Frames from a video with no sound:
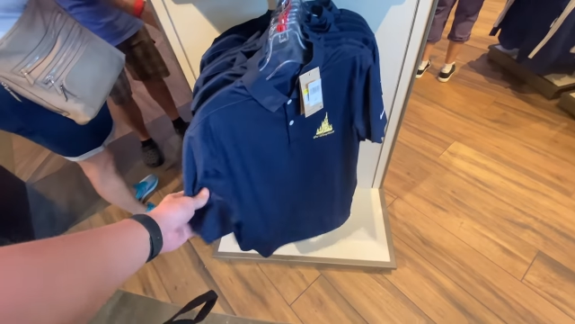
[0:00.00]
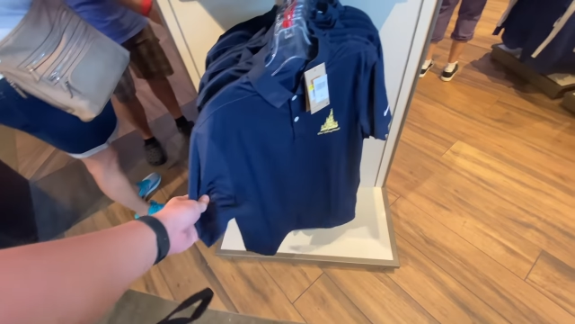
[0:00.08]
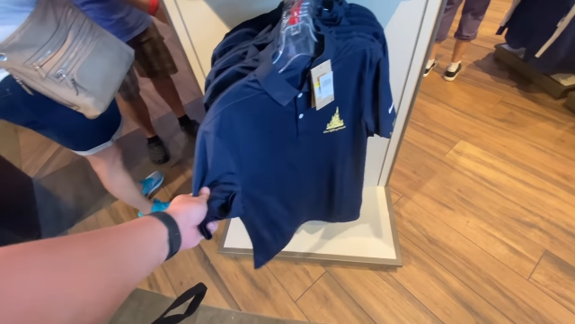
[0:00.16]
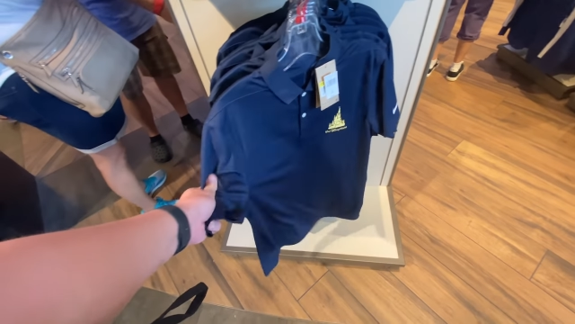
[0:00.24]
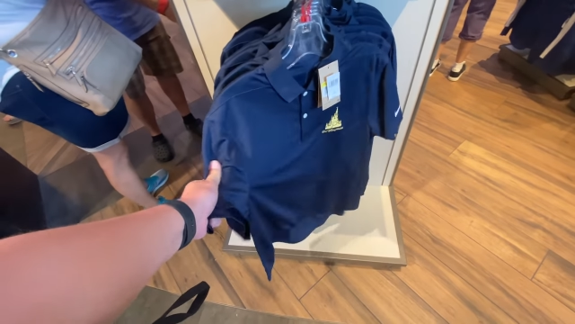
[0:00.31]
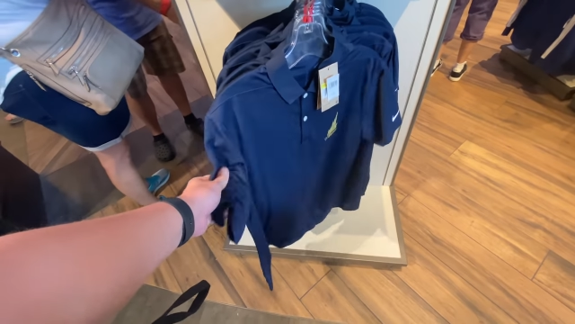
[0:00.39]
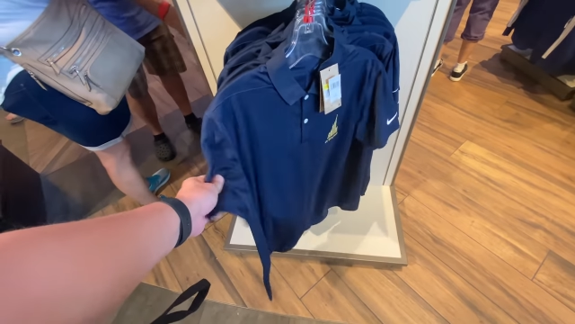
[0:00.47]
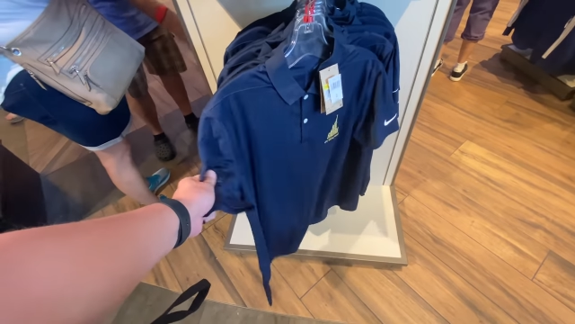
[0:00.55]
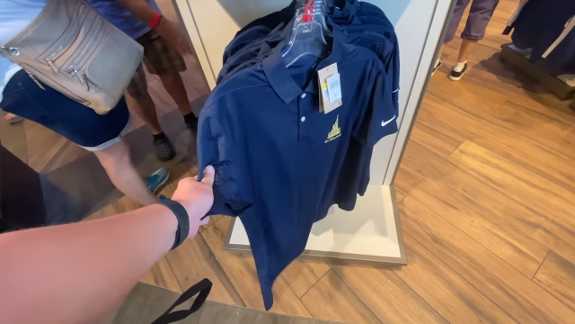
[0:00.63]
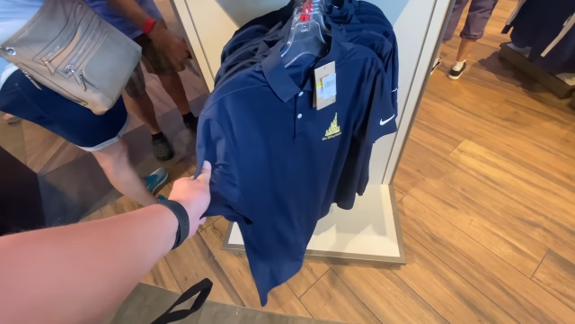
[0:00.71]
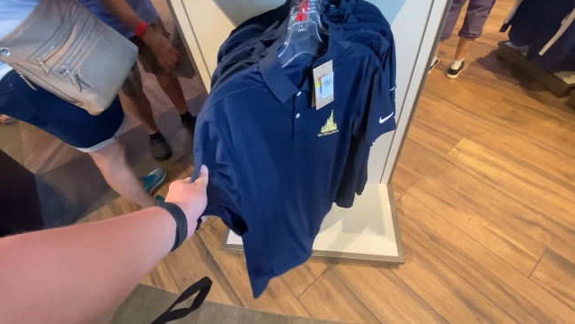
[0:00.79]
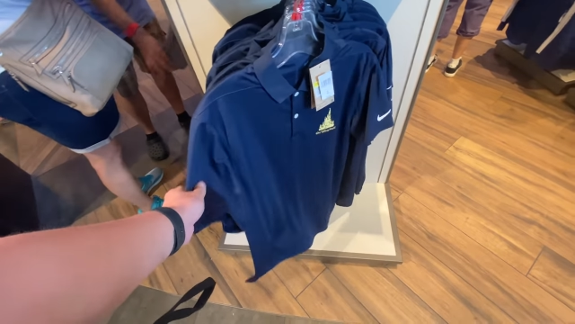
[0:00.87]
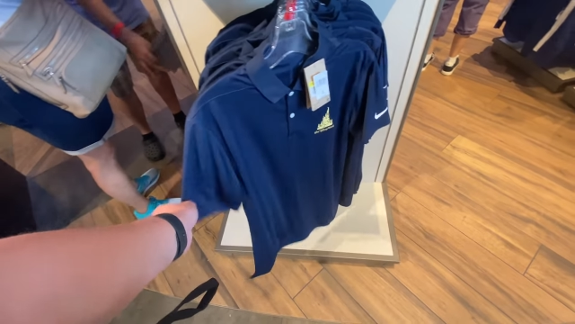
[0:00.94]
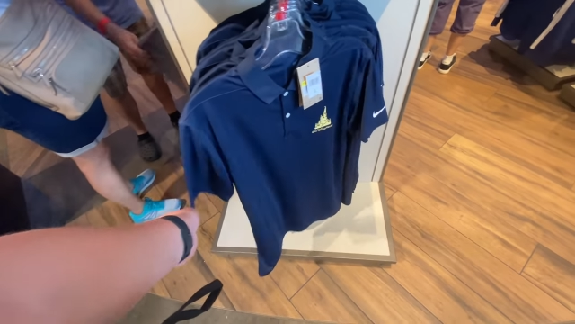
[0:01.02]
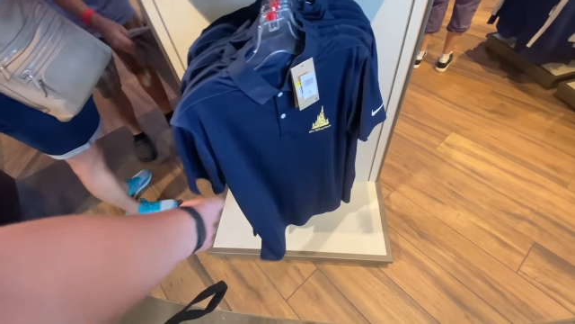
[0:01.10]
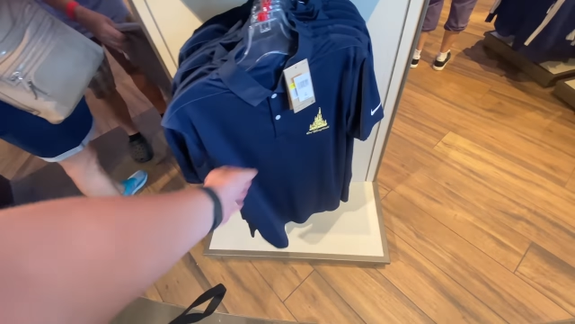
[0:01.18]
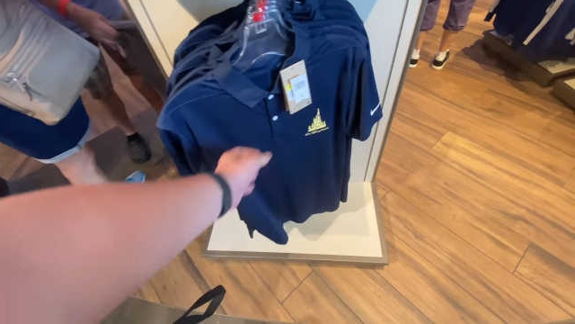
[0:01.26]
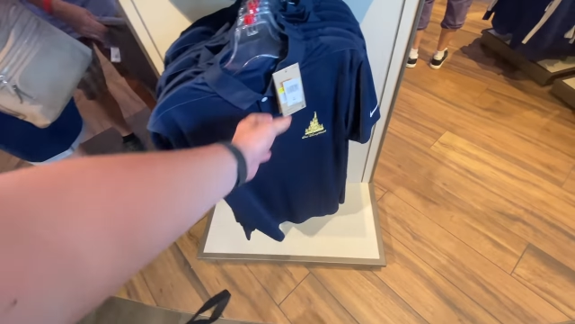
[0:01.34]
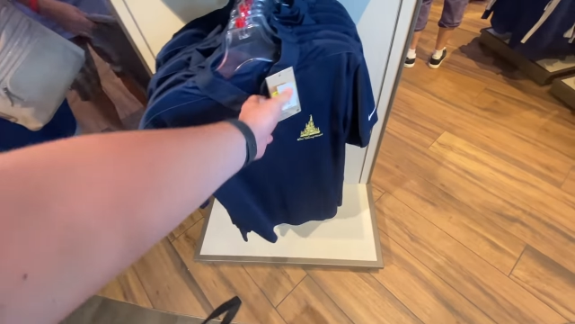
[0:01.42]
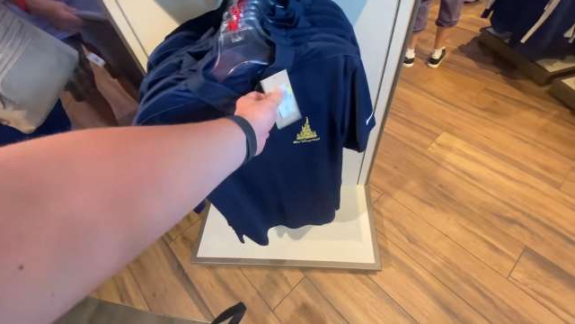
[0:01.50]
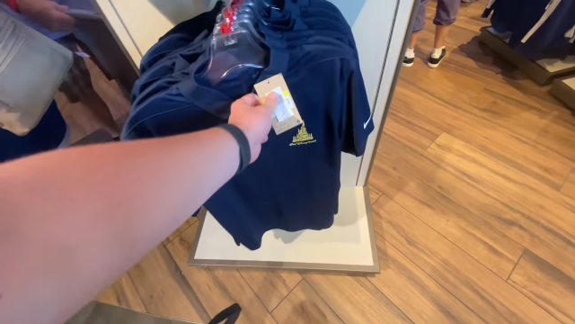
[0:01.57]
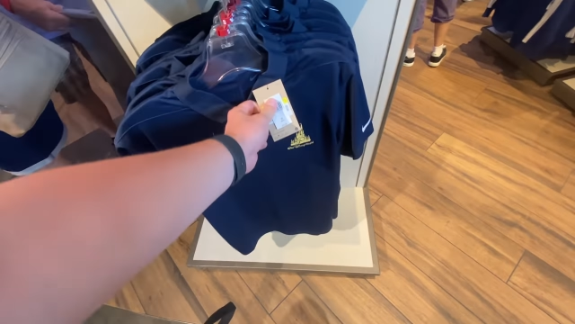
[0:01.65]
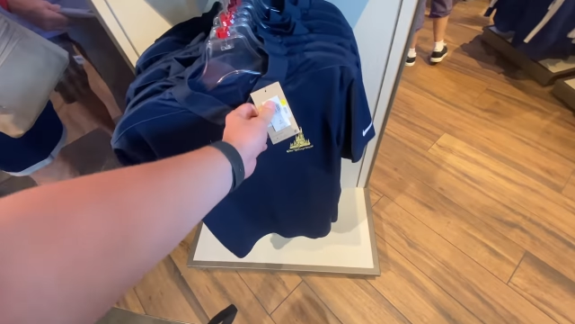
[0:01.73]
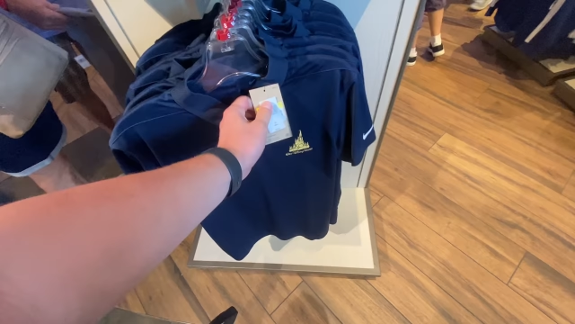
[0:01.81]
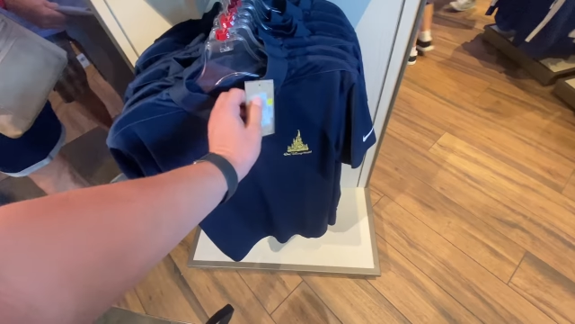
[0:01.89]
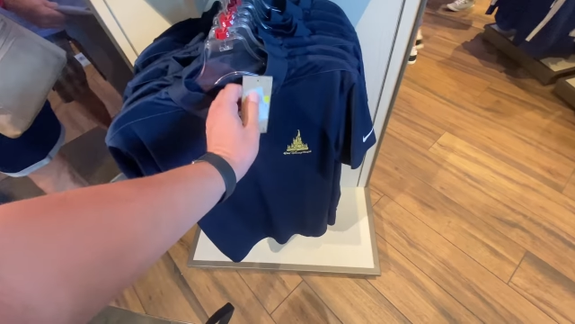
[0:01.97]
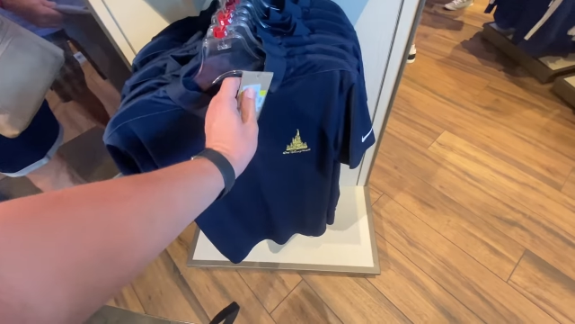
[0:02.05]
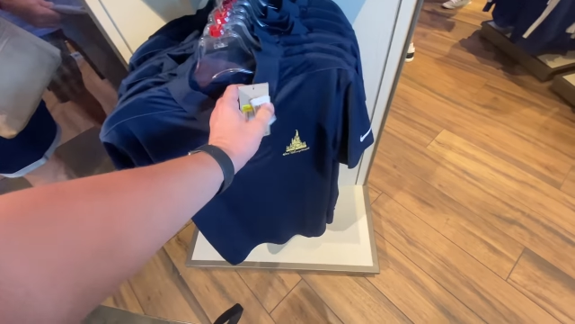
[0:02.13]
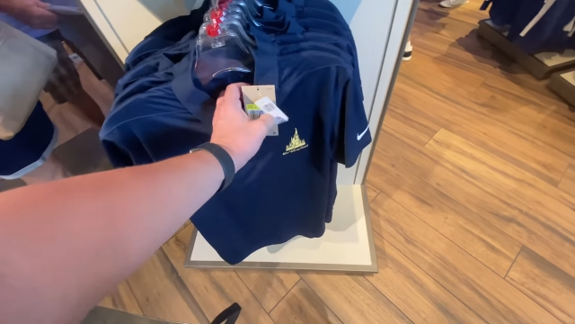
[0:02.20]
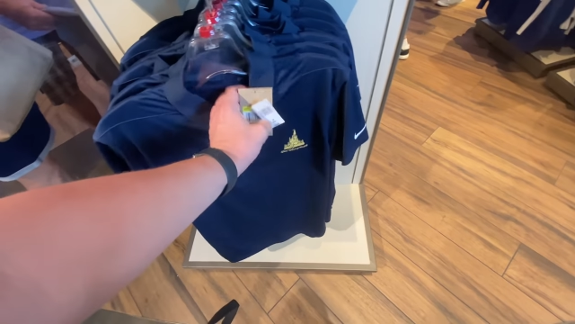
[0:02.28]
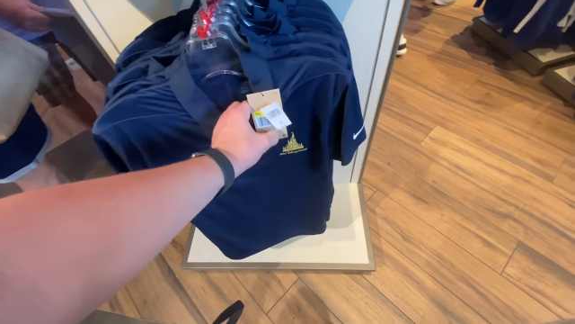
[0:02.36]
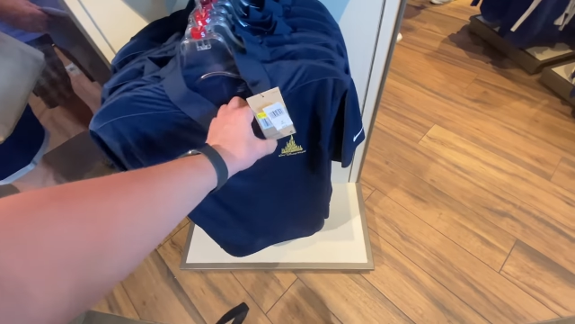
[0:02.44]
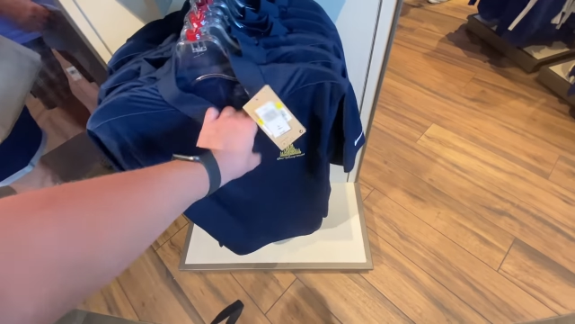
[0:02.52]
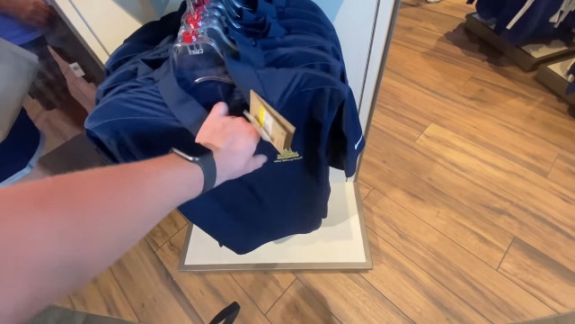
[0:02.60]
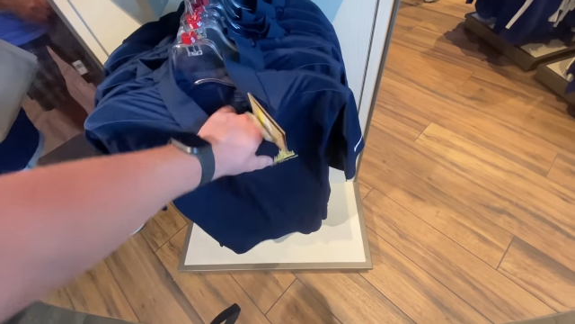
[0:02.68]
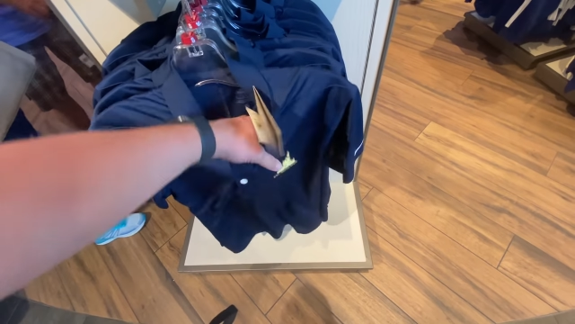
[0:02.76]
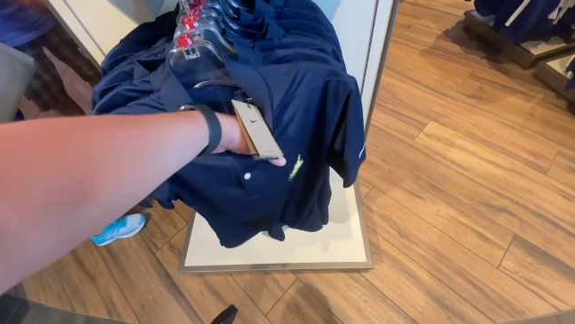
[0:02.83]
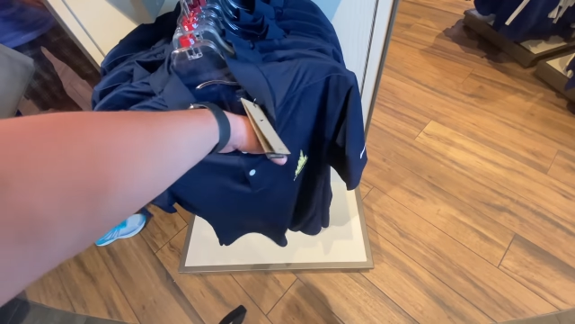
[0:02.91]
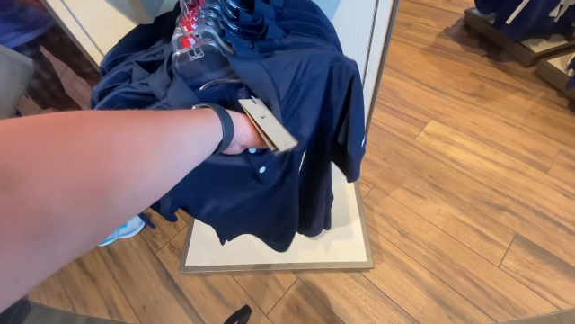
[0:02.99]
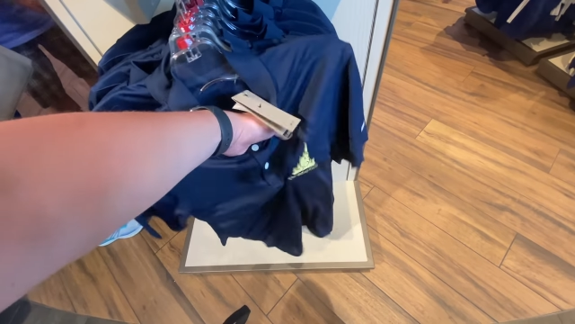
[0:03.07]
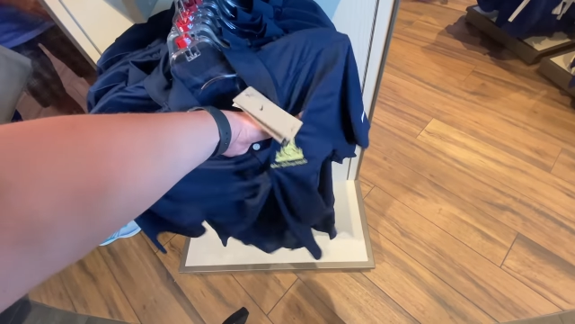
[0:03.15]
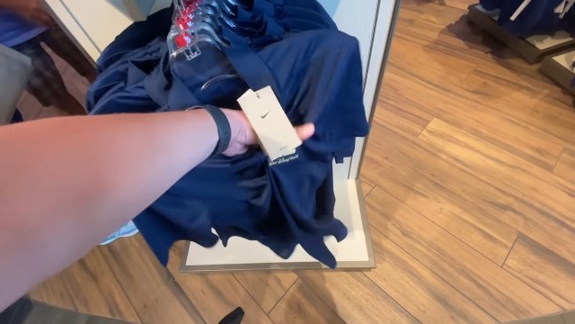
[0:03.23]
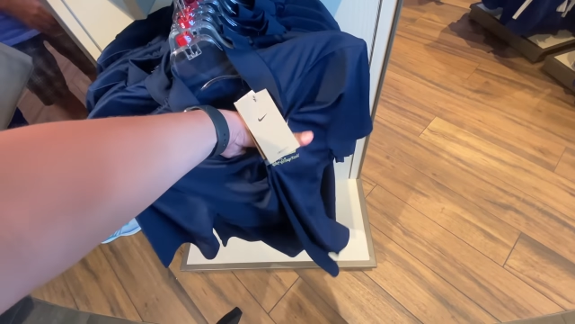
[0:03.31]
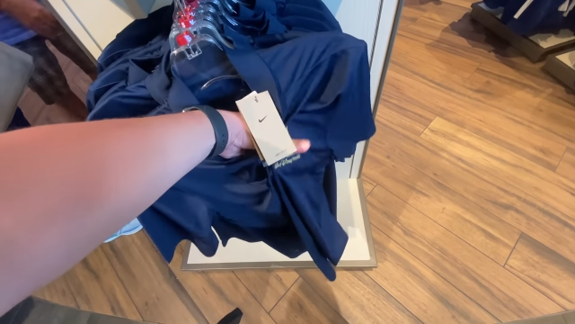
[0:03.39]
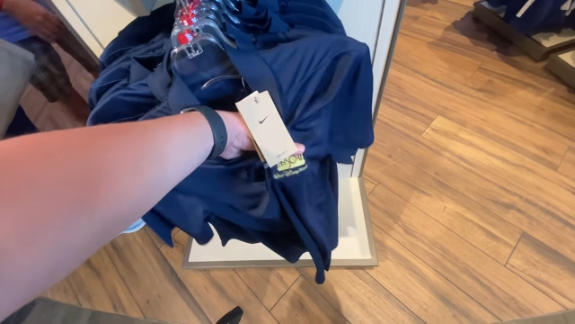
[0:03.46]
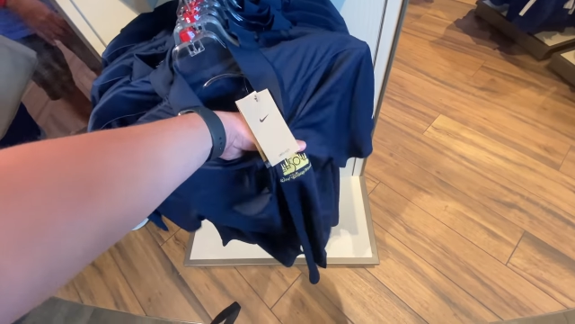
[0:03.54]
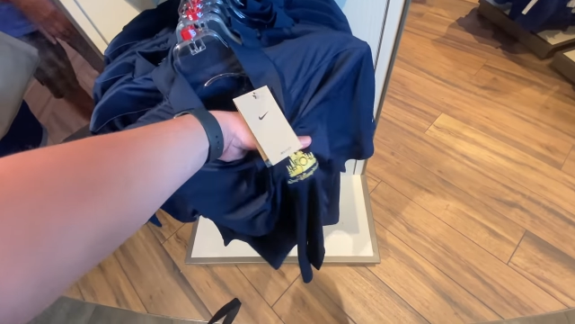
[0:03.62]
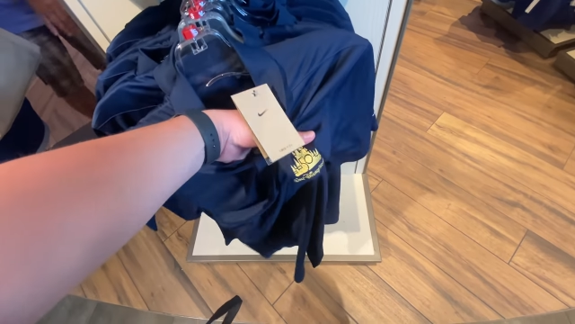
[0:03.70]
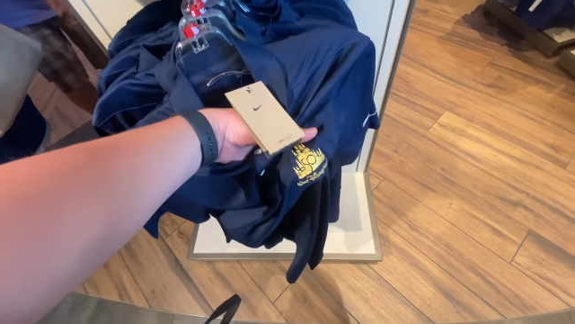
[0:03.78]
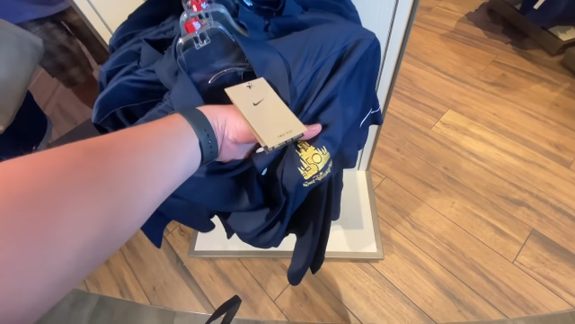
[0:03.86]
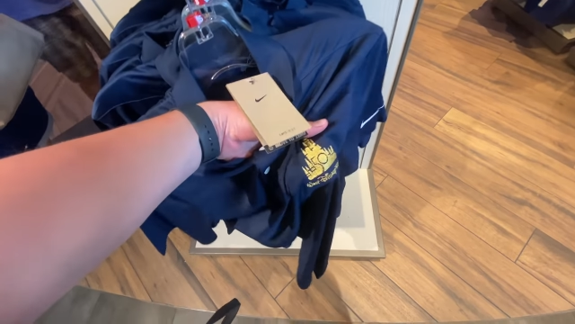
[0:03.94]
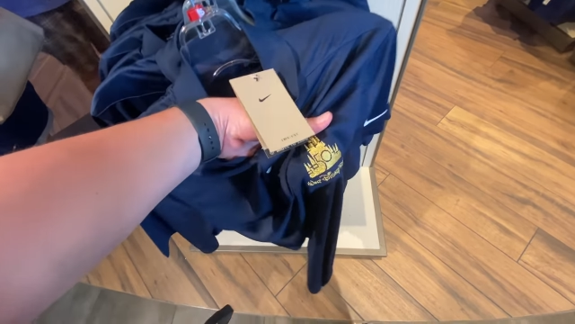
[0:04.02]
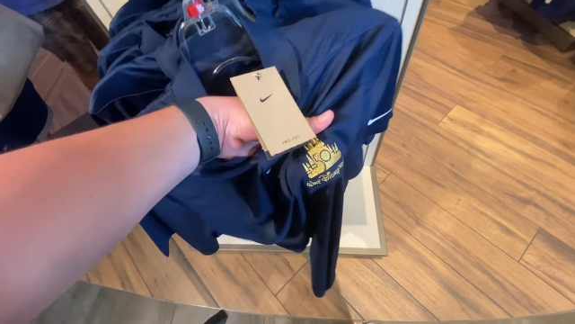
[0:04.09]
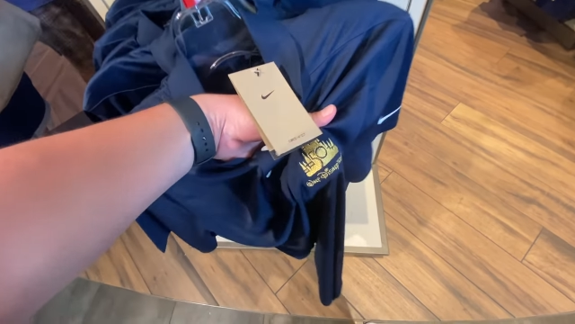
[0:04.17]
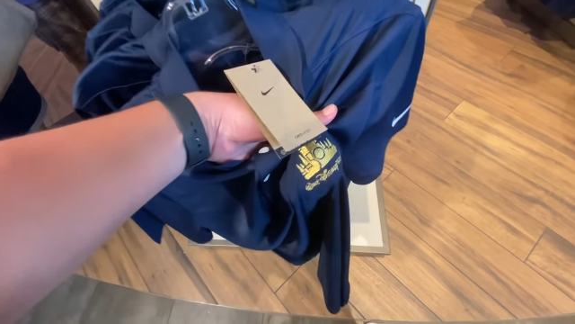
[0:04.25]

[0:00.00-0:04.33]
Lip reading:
[unreadable: no face in view]